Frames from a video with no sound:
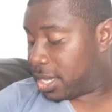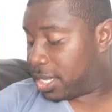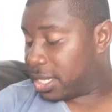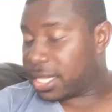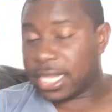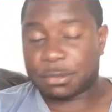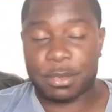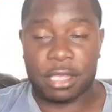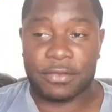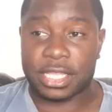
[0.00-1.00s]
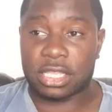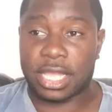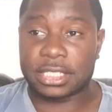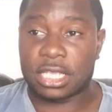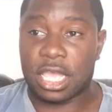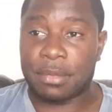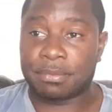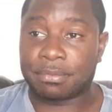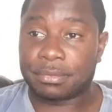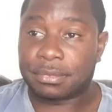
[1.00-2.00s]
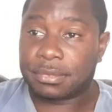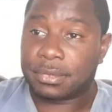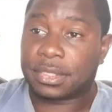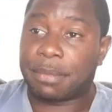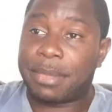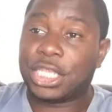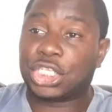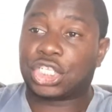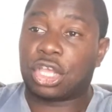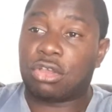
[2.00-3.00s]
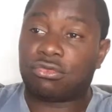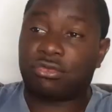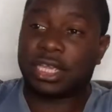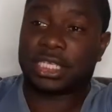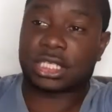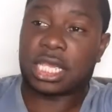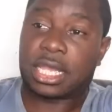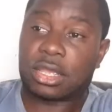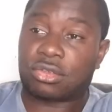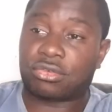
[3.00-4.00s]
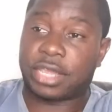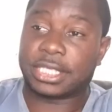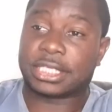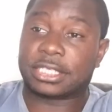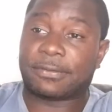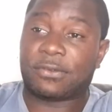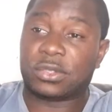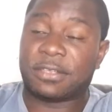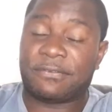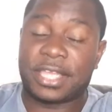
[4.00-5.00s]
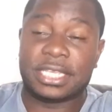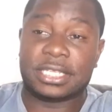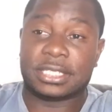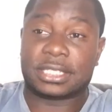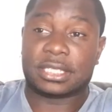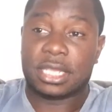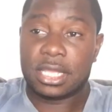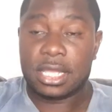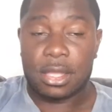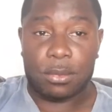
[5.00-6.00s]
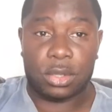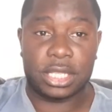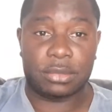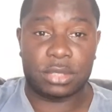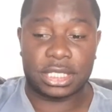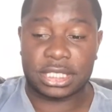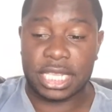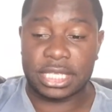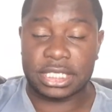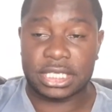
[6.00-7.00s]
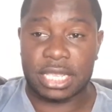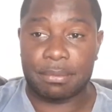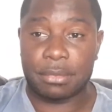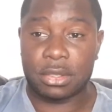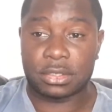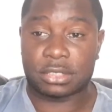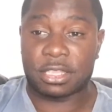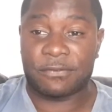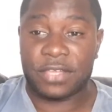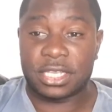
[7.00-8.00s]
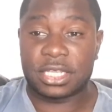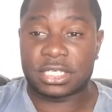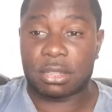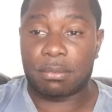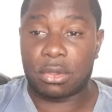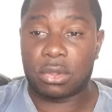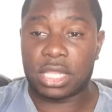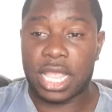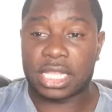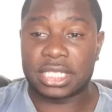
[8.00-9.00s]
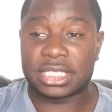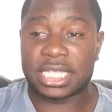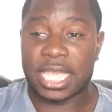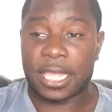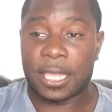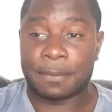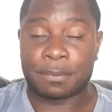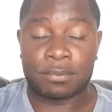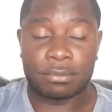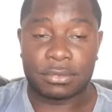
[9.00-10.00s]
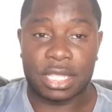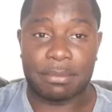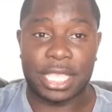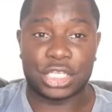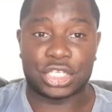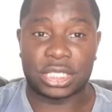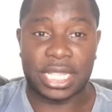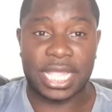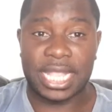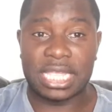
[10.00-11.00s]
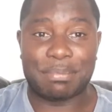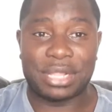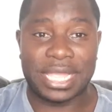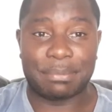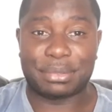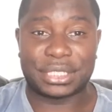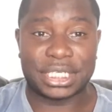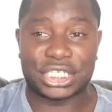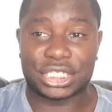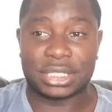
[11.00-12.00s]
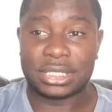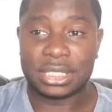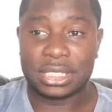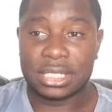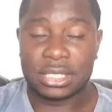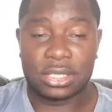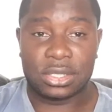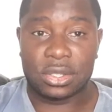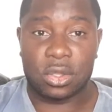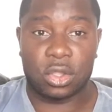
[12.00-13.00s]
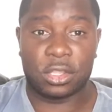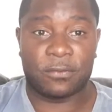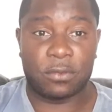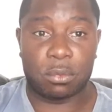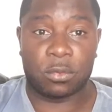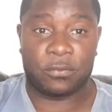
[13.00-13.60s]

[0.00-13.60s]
in the next bit of headlines, Dementia Risk greatest for defenders. What they're saying this year, most defenders are more likely to get dementia than any playing position on the football